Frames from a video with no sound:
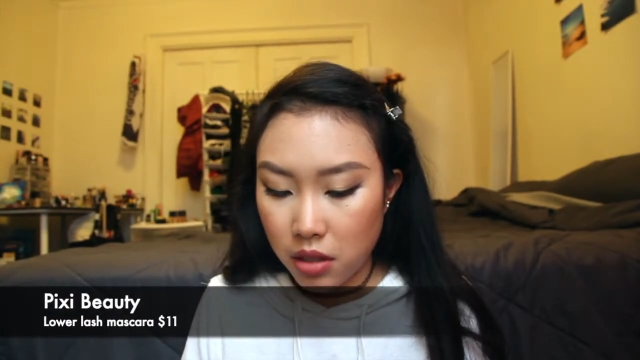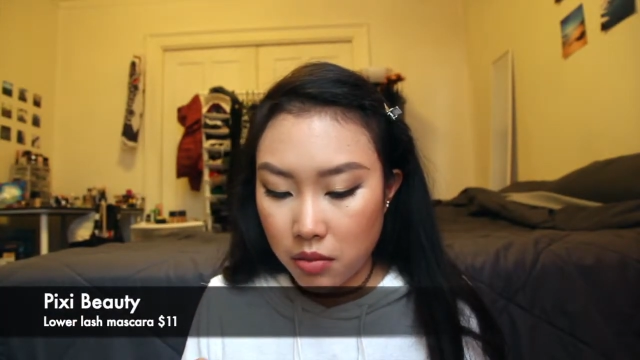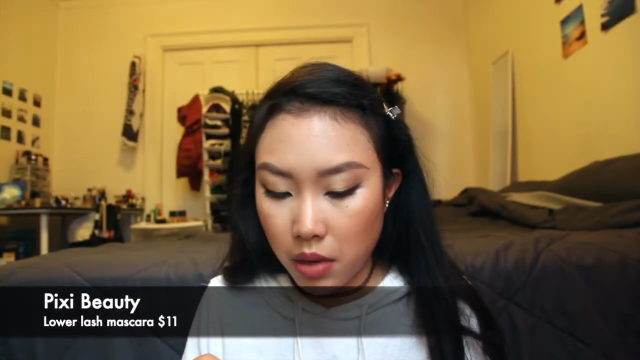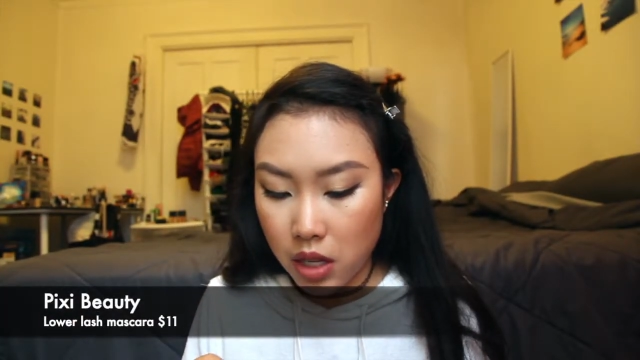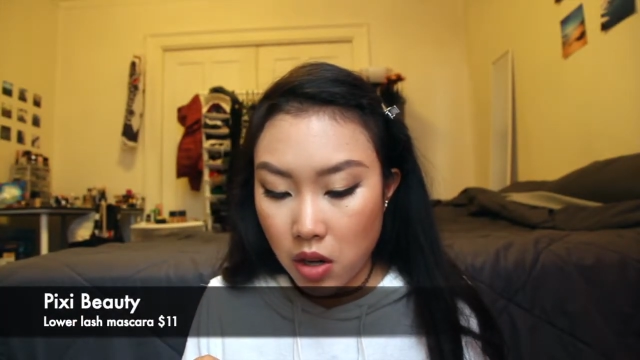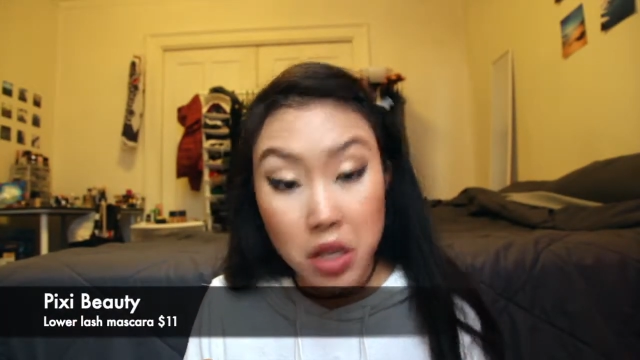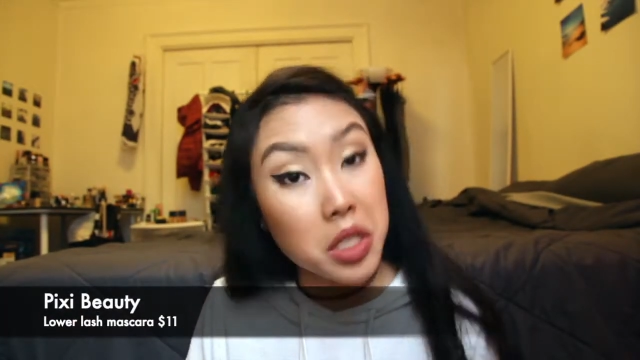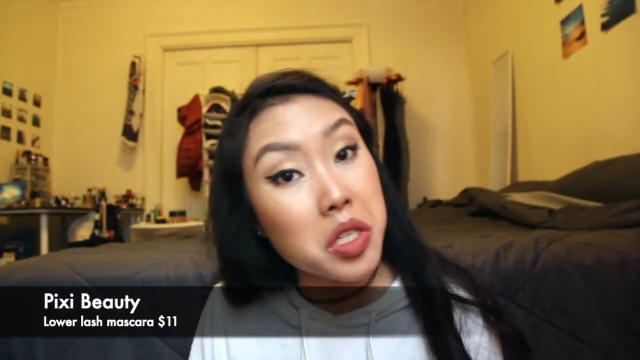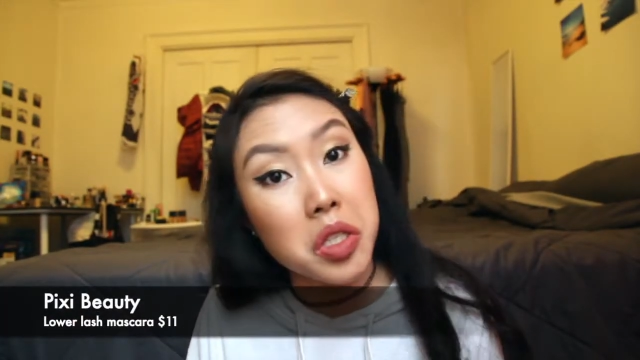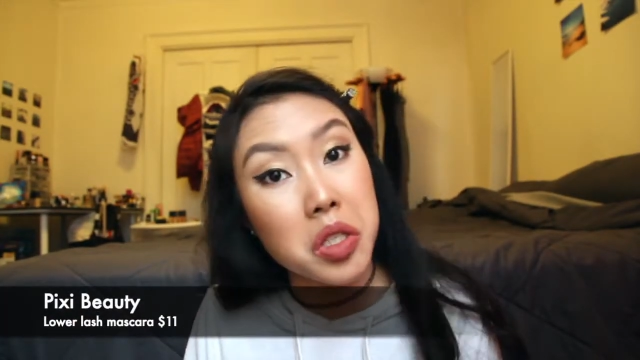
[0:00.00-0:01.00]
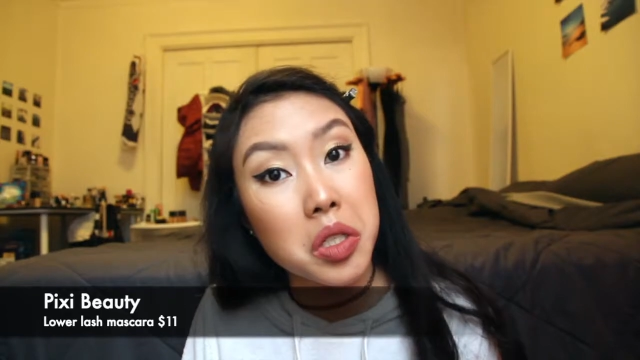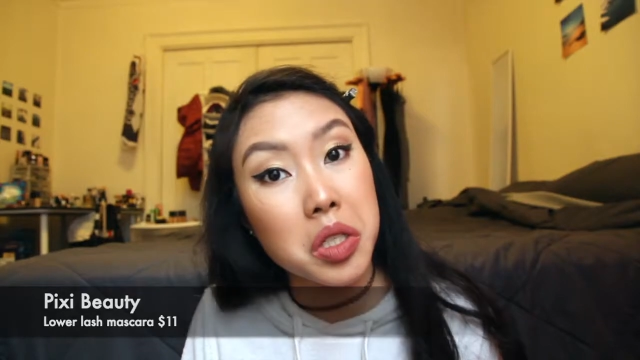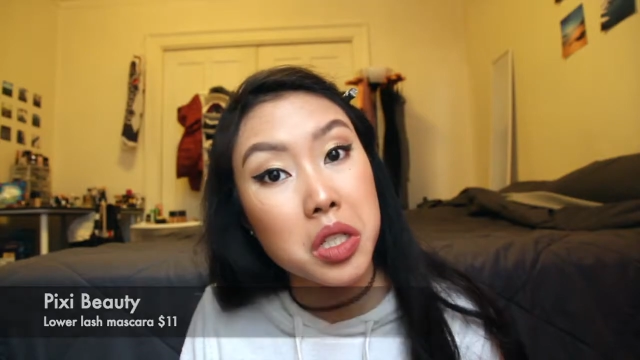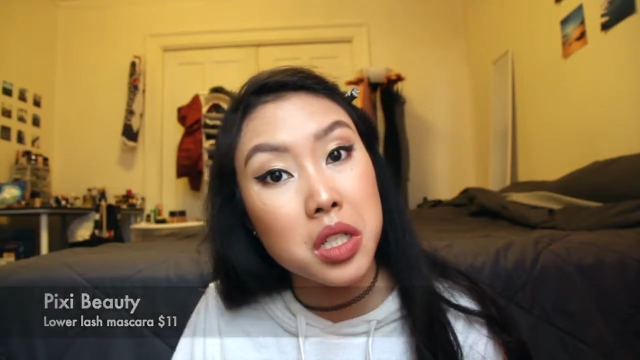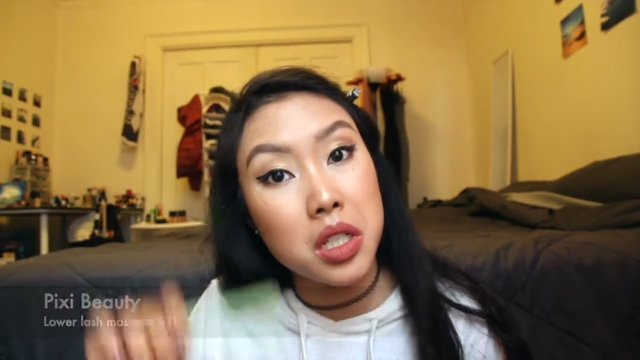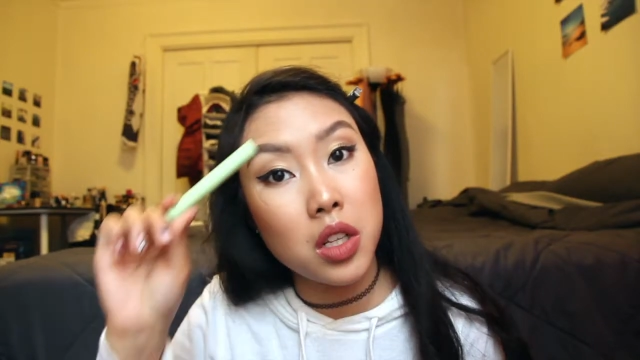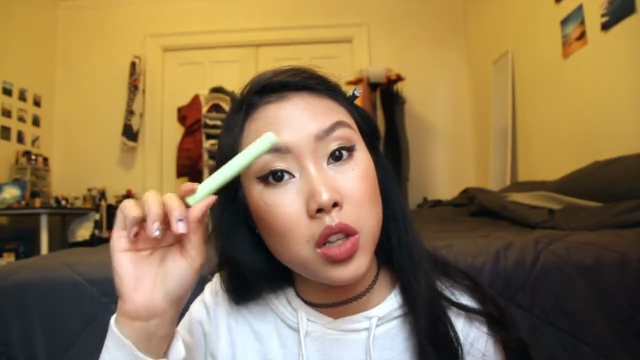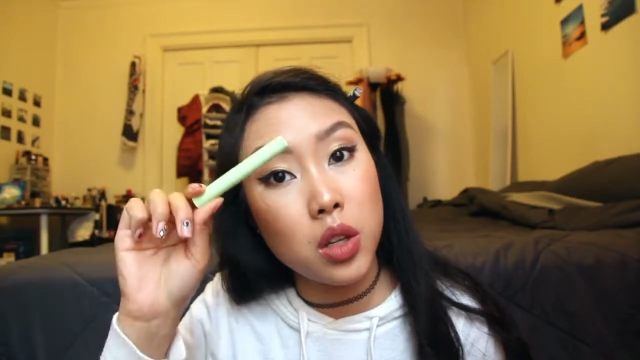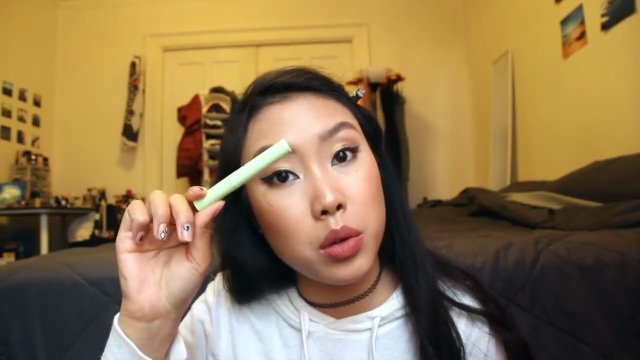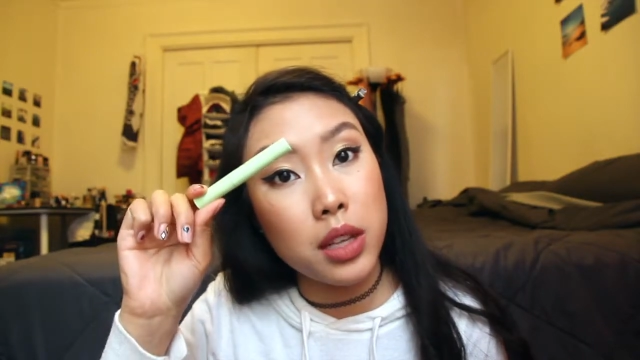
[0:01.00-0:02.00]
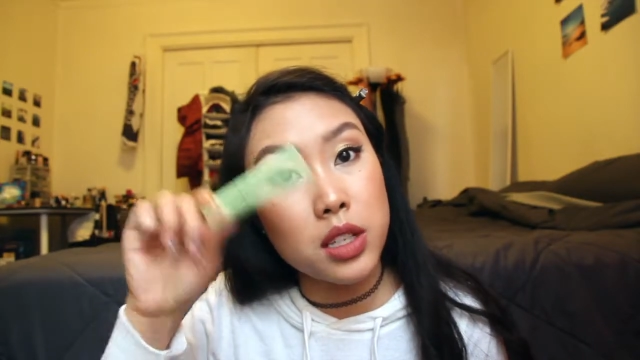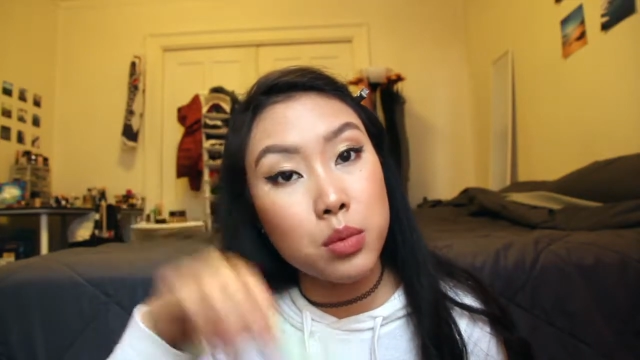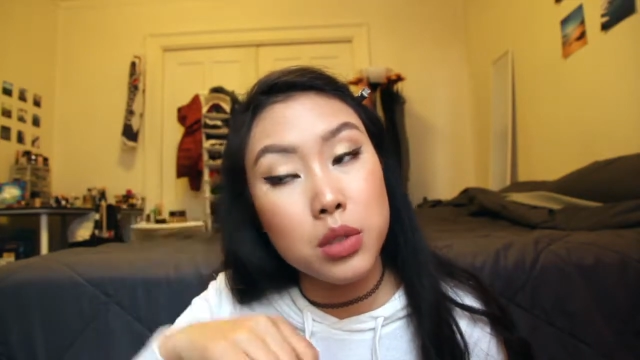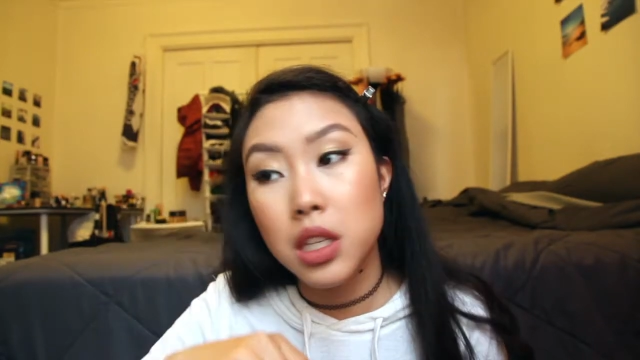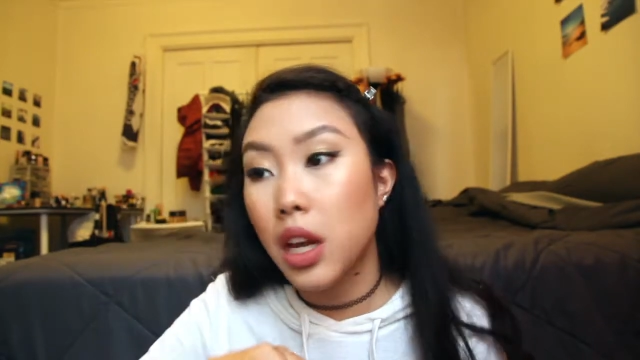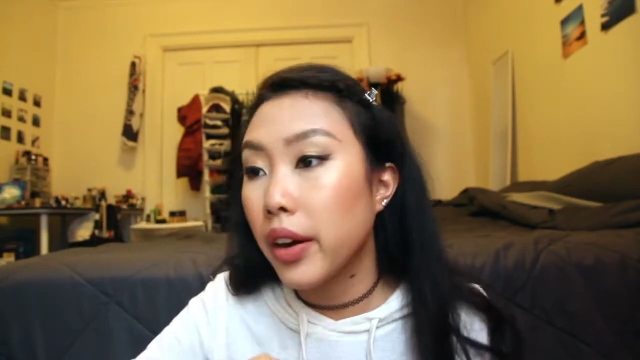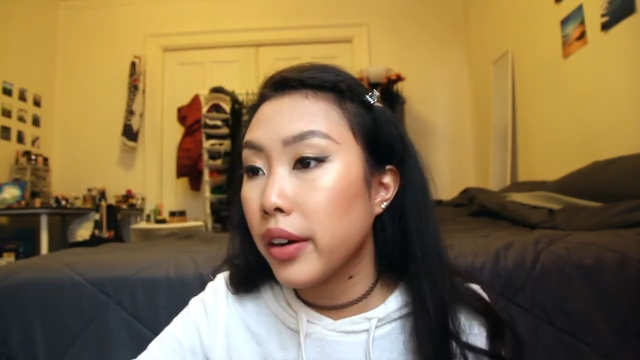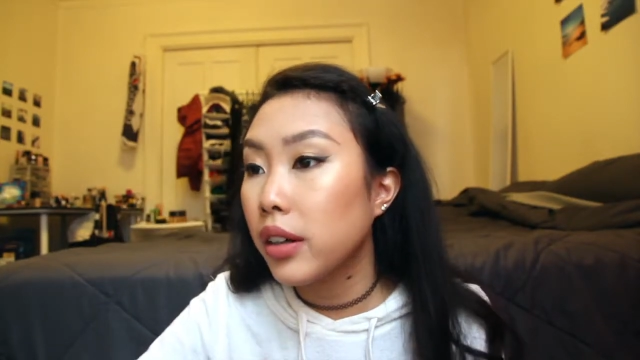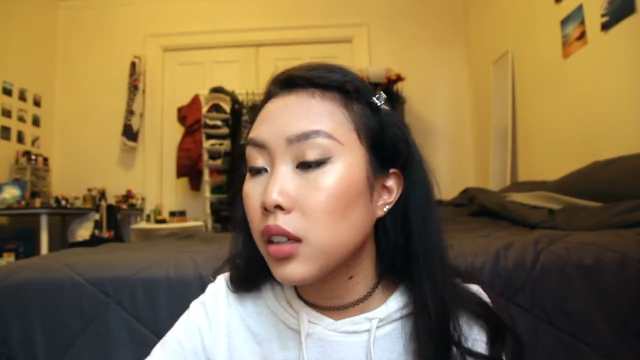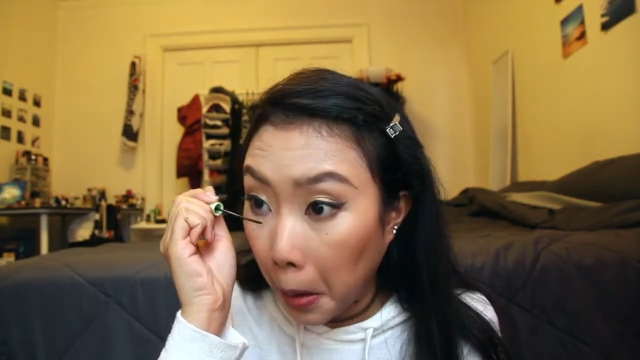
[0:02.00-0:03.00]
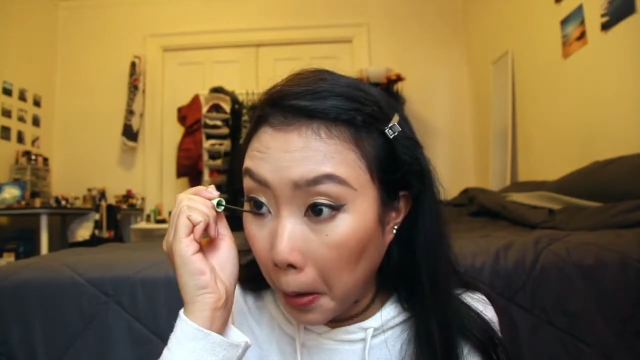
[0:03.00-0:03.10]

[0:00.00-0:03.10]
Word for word: my non-existent lower lash mascara.